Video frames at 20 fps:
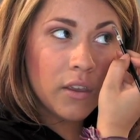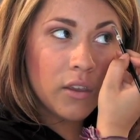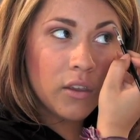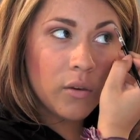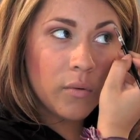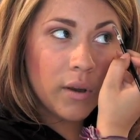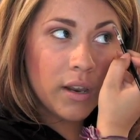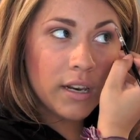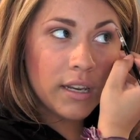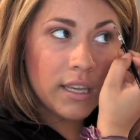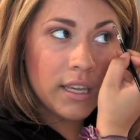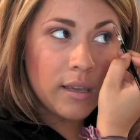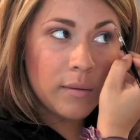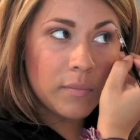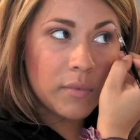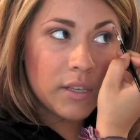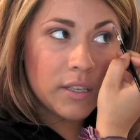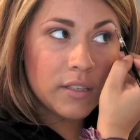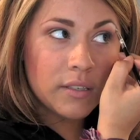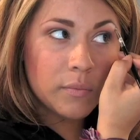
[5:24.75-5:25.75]
You want to
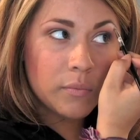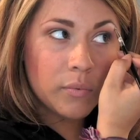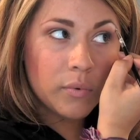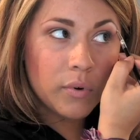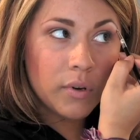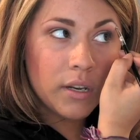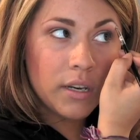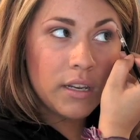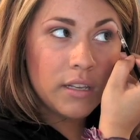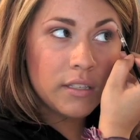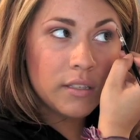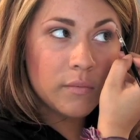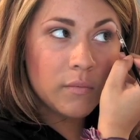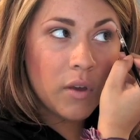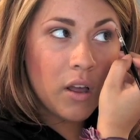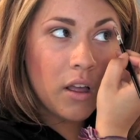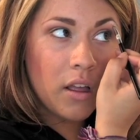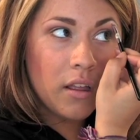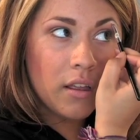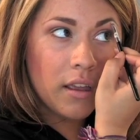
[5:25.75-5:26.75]
keep this pretty
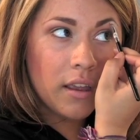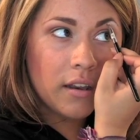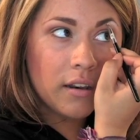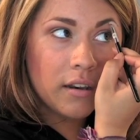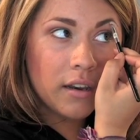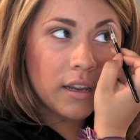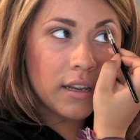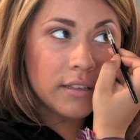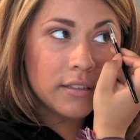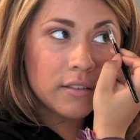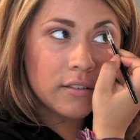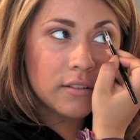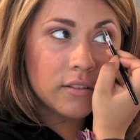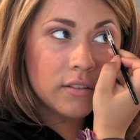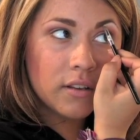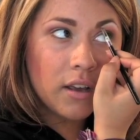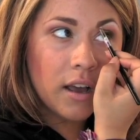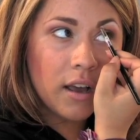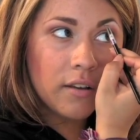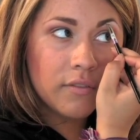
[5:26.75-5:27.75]
small and nice and
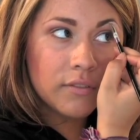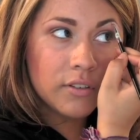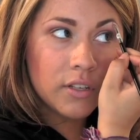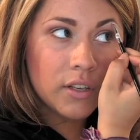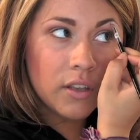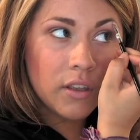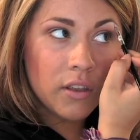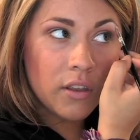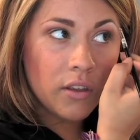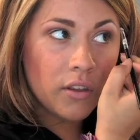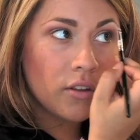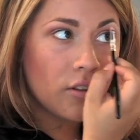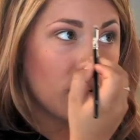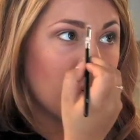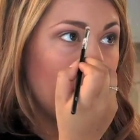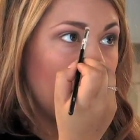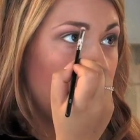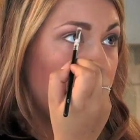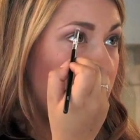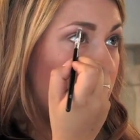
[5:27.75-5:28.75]
soft. You'll
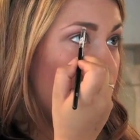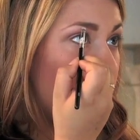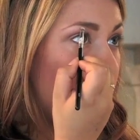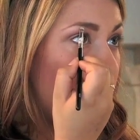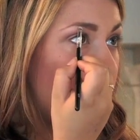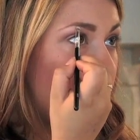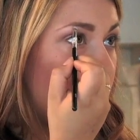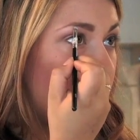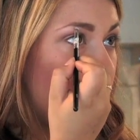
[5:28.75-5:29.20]
apply that